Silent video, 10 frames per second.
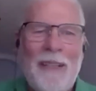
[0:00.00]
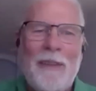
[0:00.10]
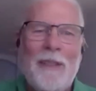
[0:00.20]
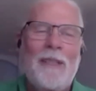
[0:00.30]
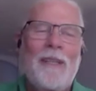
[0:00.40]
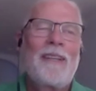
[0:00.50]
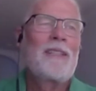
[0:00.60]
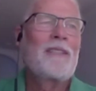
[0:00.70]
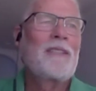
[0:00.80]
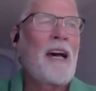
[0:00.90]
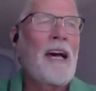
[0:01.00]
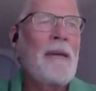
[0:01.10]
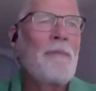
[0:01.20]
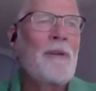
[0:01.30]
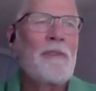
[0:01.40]
no, the
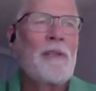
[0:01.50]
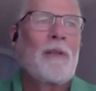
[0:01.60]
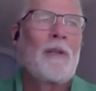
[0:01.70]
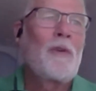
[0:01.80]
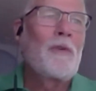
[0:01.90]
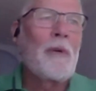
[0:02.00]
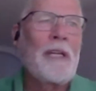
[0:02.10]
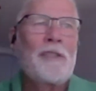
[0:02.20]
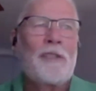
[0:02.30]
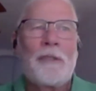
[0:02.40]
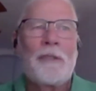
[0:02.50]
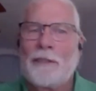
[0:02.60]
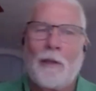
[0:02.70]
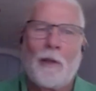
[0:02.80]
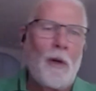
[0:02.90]
time of the Lone Ranger
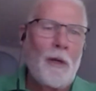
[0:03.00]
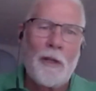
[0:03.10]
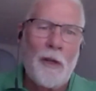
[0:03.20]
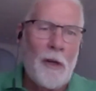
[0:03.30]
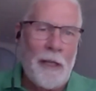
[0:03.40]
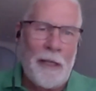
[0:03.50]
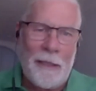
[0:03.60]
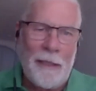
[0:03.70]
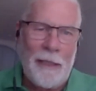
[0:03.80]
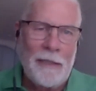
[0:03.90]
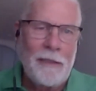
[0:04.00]
is long gone. It